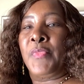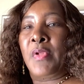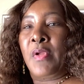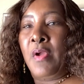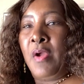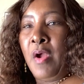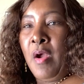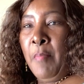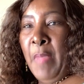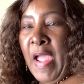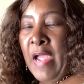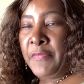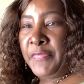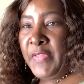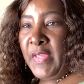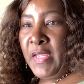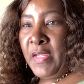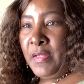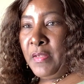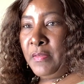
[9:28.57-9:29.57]
about
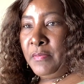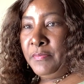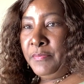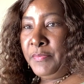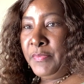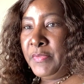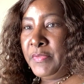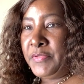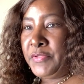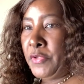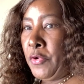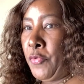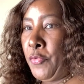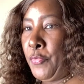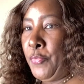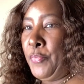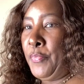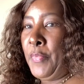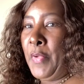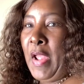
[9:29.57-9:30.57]
that. So
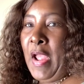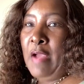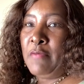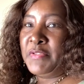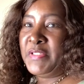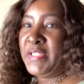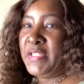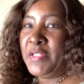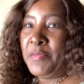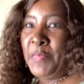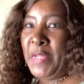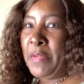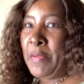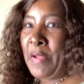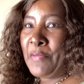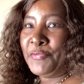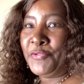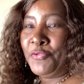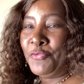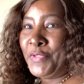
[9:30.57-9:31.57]
I was thinking maybe I
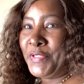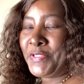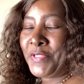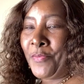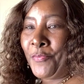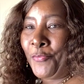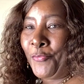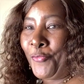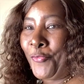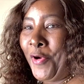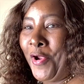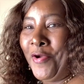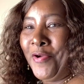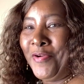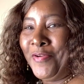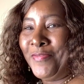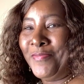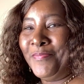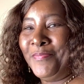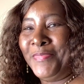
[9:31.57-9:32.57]
was doing something
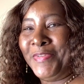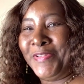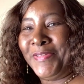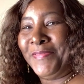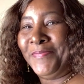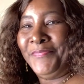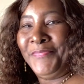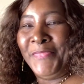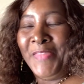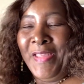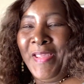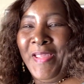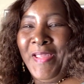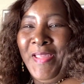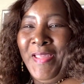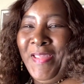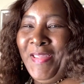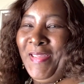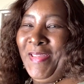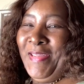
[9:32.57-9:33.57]
wrong, but
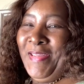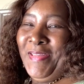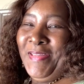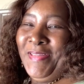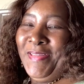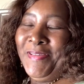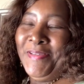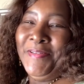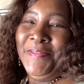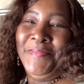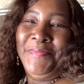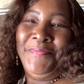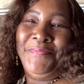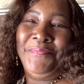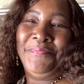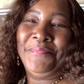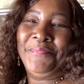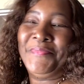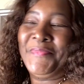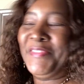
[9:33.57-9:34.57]
yeah.
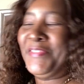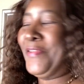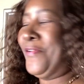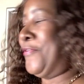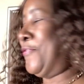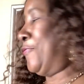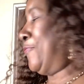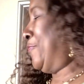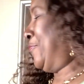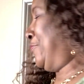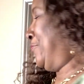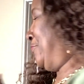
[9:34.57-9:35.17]
So